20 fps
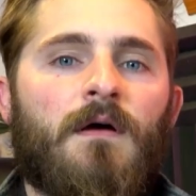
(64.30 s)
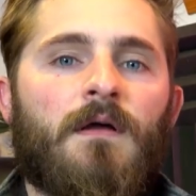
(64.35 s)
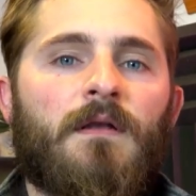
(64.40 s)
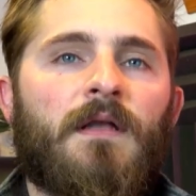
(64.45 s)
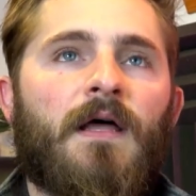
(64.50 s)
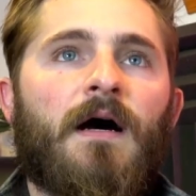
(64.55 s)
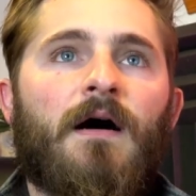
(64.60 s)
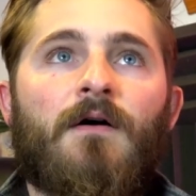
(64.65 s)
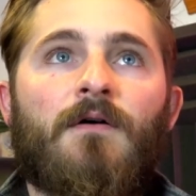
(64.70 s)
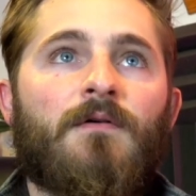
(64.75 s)

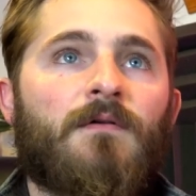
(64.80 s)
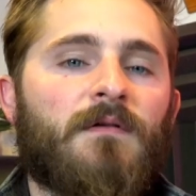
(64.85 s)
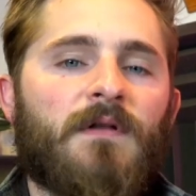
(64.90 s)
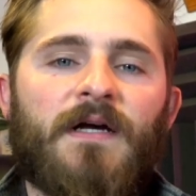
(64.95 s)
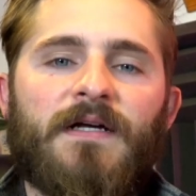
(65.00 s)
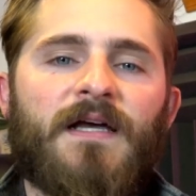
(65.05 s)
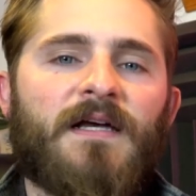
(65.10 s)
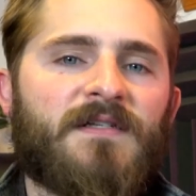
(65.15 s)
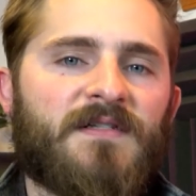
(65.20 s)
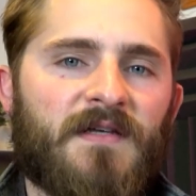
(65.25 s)
Now,
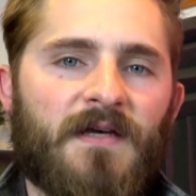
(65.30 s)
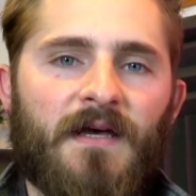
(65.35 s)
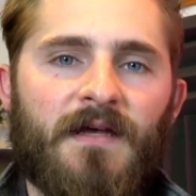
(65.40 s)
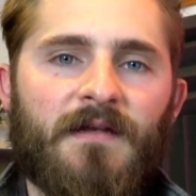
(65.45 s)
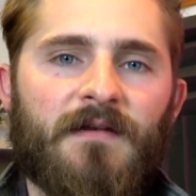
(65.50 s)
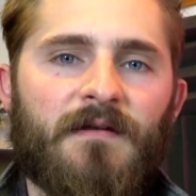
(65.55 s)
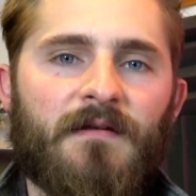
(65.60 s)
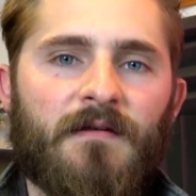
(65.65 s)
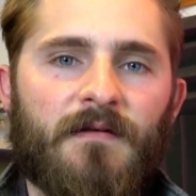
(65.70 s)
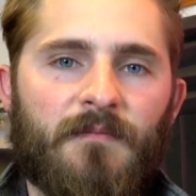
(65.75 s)
like I
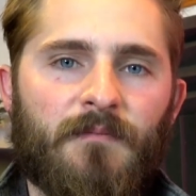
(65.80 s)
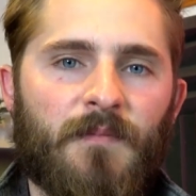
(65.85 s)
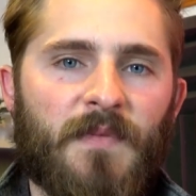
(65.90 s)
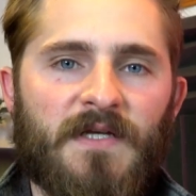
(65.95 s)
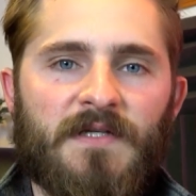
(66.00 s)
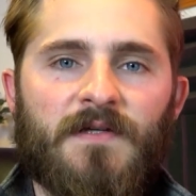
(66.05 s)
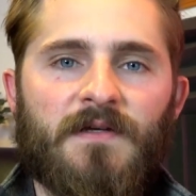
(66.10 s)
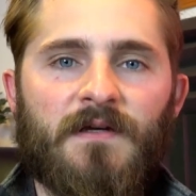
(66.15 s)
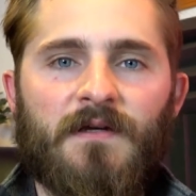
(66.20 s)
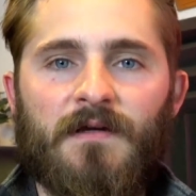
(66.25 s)
said,
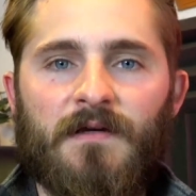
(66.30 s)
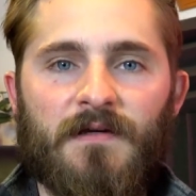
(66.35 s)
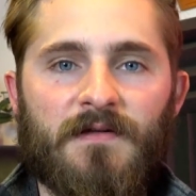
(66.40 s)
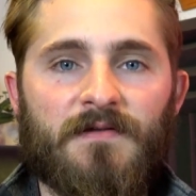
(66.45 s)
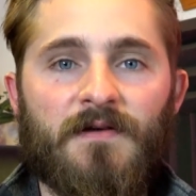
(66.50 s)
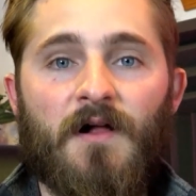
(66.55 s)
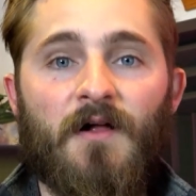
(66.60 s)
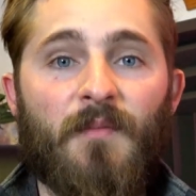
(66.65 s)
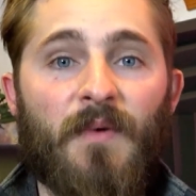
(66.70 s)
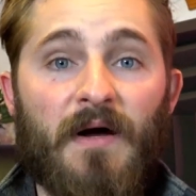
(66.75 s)
mixing
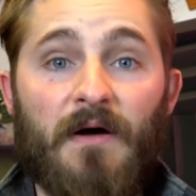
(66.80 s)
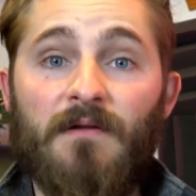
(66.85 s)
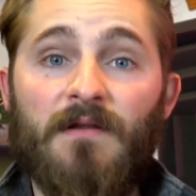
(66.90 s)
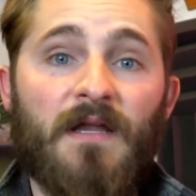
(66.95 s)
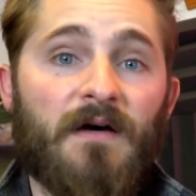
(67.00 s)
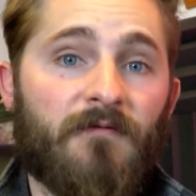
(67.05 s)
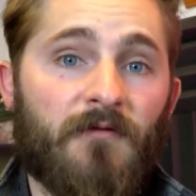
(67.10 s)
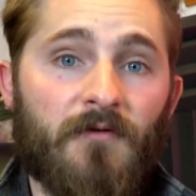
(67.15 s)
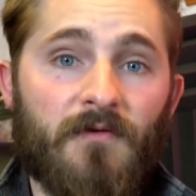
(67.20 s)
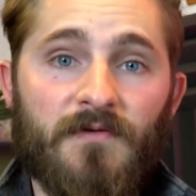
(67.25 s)
is all about
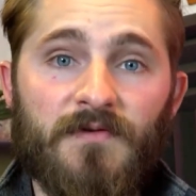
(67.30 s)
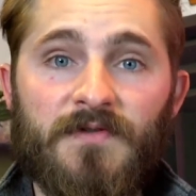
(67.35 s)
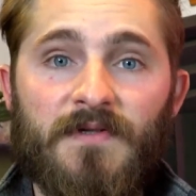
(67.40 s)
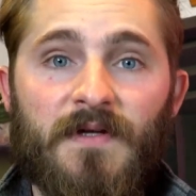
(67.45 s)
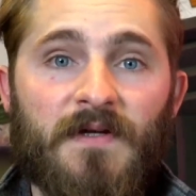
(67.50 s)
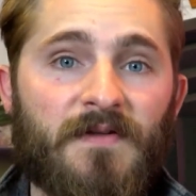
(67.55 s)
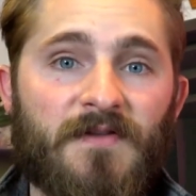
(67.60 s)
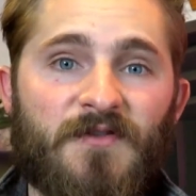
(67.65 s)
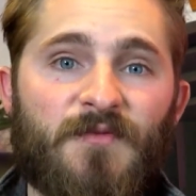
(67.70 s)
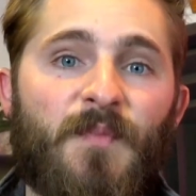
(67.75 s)
levels
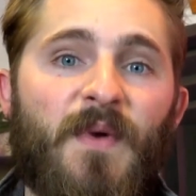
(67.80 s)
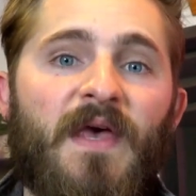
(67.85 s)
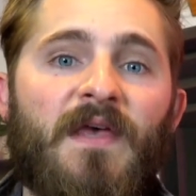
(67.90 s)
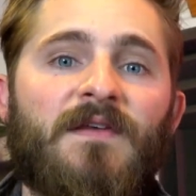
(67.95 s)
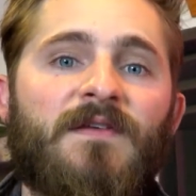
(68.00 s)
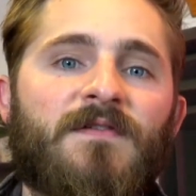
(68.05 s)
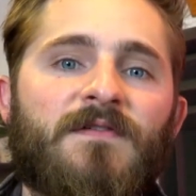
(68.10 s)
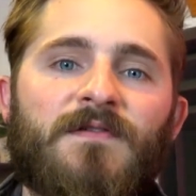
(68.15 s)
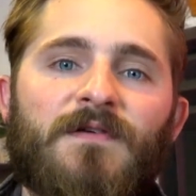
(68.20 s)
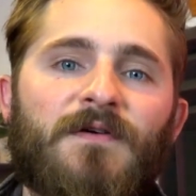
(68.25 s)
and
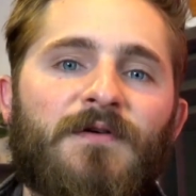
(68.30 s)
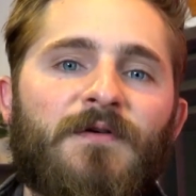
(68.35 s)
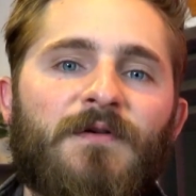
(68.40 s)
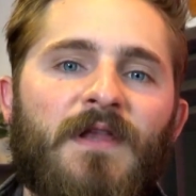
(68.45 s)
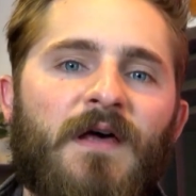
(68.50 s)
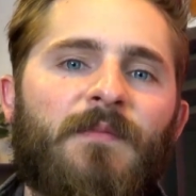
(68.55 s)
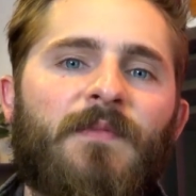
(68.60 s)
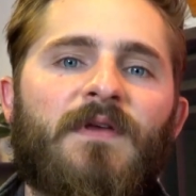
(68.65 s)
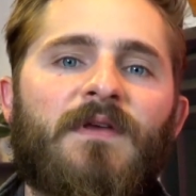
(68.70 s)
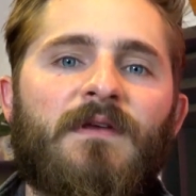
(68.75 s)
space, so
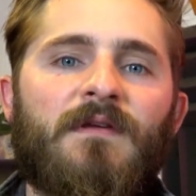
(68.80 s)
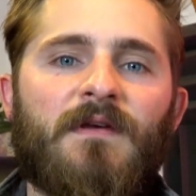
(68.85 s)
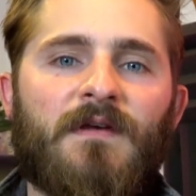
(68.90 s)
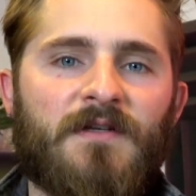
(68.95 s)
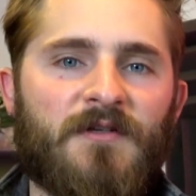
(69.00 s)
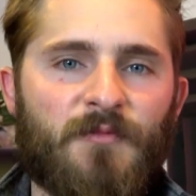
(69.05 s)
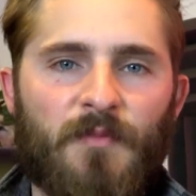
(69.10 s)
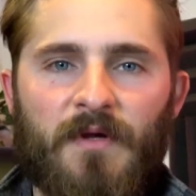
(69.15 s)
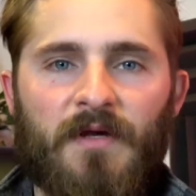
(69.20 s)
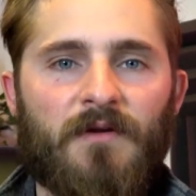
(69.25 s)
let me
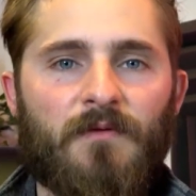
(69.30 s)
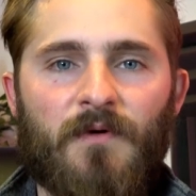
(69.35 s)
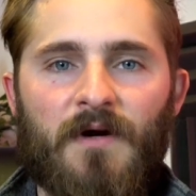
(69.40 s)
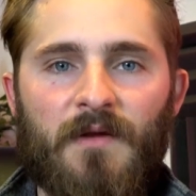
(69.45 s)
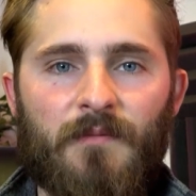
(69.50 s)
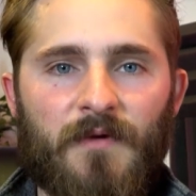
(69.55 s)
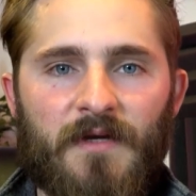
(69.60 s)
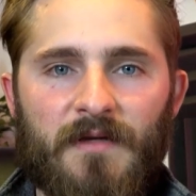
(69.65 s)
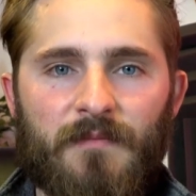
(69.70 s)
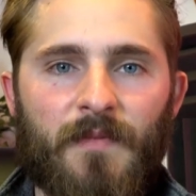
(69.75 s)
explain what
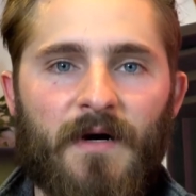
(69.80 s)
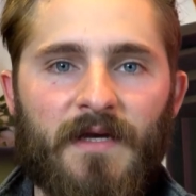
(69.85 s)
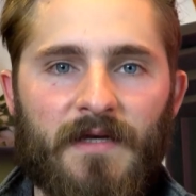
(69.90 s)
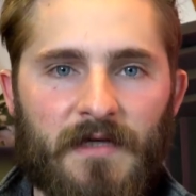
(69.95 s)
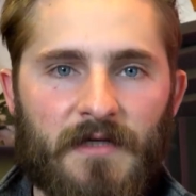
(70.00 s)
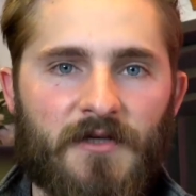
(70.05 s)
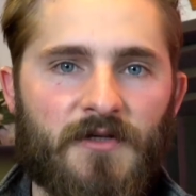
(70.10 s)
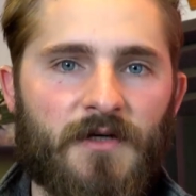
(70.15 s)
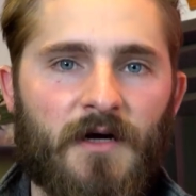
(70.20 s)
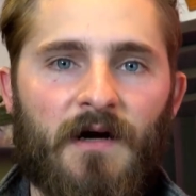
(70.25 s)
I mean by
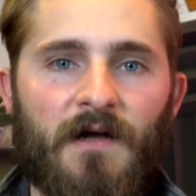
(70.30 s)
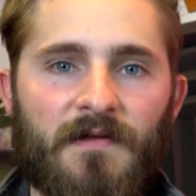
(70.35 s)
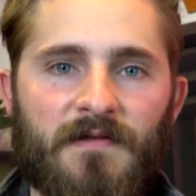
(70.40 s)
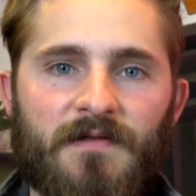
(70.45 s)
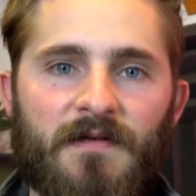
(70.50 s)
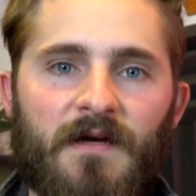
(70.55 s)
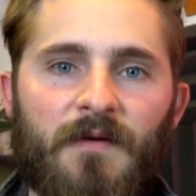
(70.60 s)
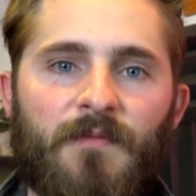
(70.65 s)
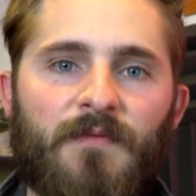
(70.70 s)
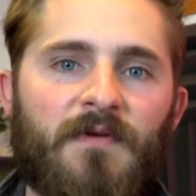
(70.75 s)
each
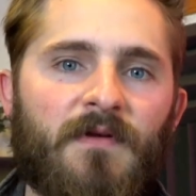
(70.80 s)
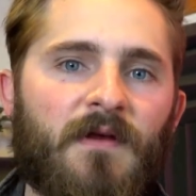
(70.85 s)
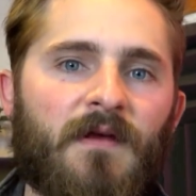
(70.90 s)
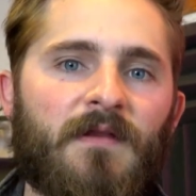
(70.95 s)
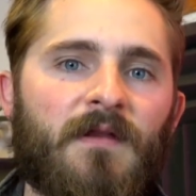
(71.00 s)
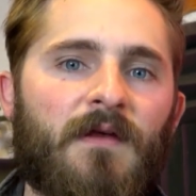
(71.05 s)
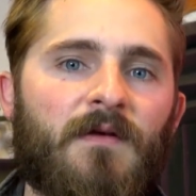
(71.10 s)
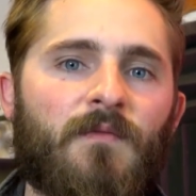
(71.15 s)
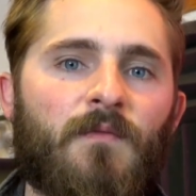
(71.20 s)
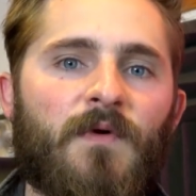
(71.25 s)
concept,
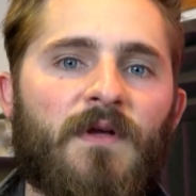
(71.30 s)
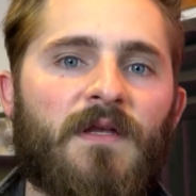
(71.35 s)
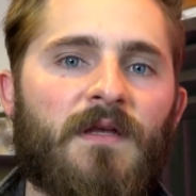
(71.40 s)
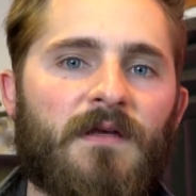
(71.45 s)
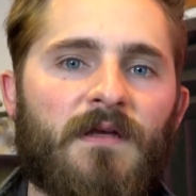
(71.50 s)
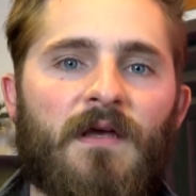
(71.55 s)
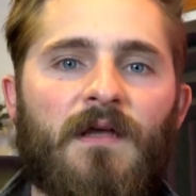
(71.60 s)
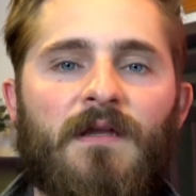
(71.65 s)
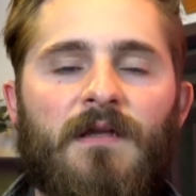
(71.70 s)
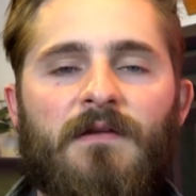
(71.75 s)
and then we
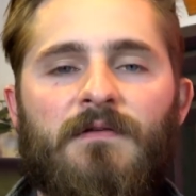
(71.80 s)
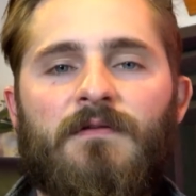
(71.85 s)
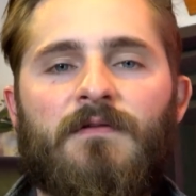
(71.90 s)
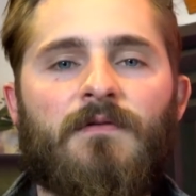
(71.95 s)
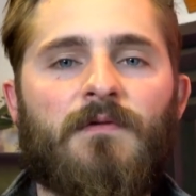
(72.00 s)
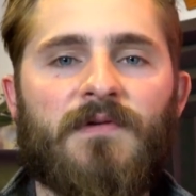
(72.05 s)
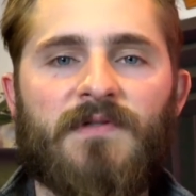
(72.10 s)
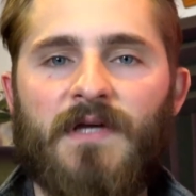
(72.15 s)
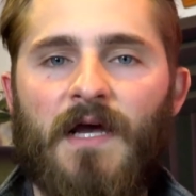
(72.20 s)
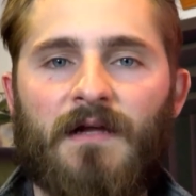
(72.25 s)
can get
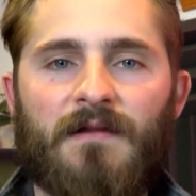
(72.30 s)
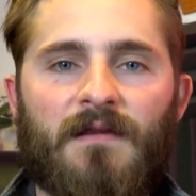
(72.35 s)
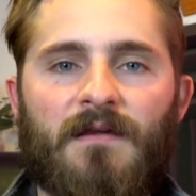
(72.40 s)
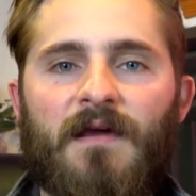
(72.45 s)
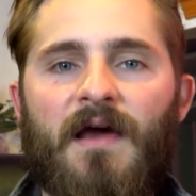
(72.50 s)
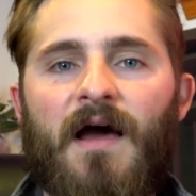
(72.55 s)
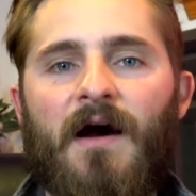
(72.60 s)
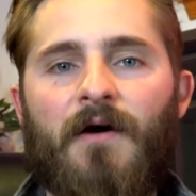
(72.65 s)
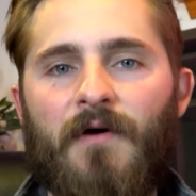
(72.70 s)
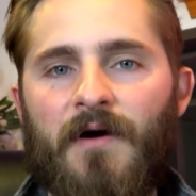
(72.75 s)
into exactly
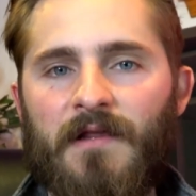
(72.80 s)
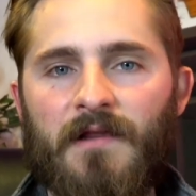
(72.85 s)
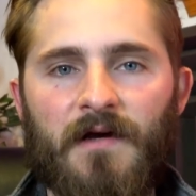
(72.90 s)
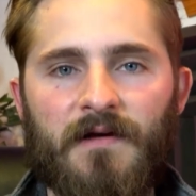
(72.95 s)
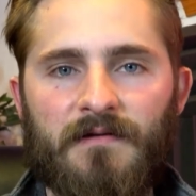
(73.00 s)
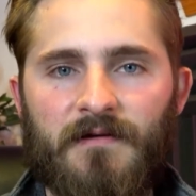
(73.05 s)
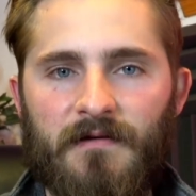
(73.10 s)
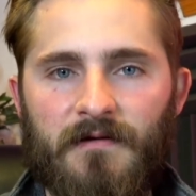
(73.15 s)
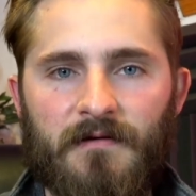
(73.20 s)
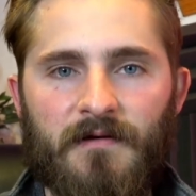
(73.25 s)
how I
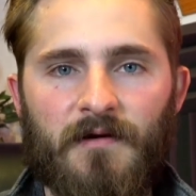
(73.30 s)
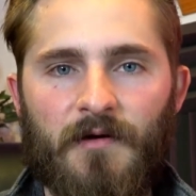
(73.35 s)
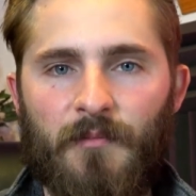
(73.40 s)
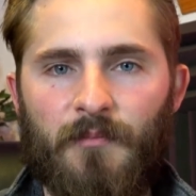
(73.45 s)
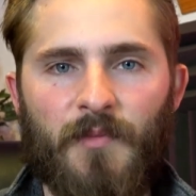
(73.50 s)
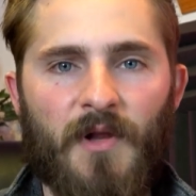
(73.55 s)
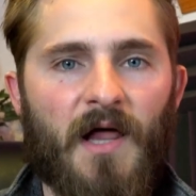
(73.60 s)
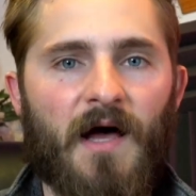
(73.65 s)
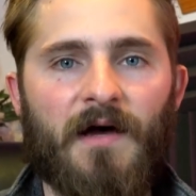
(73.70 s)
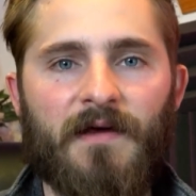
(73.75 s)
like to
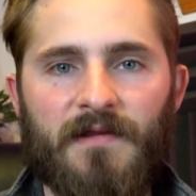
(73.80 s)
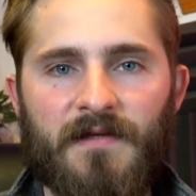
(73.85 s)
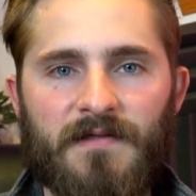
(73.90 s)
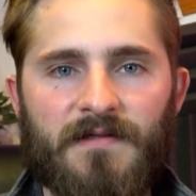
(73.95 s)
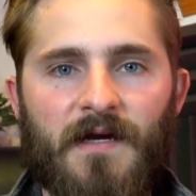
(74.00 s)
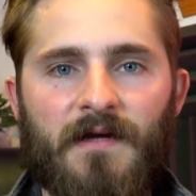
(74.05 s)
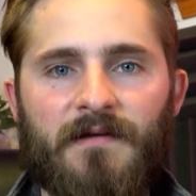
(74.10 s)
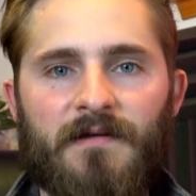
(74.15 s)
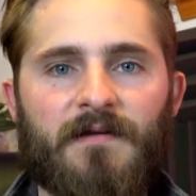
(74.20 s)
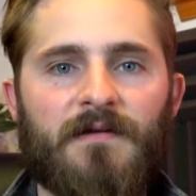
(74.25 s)
apply these
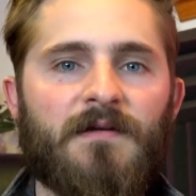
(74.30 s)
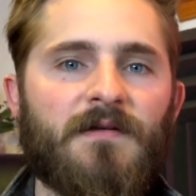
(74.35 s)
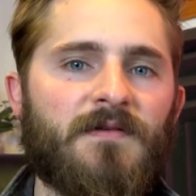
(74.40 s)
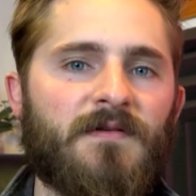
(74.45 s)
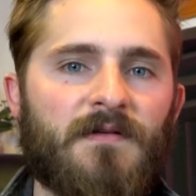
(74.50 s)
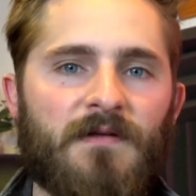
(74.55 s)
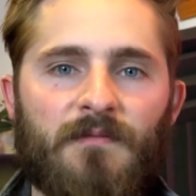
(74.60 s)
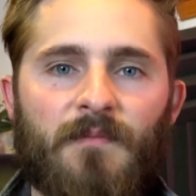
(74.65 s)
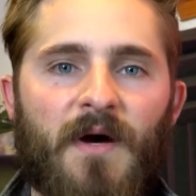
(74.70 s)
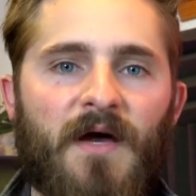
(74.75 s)
ideas
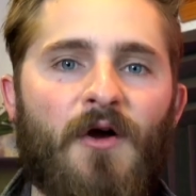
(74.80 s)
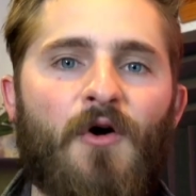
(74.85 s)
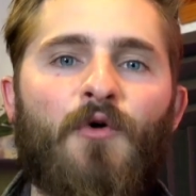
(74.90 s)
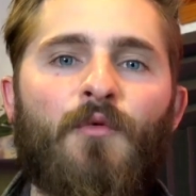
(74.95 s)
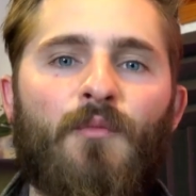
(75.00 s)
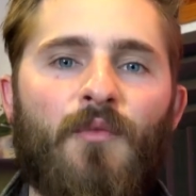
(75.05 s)
in my own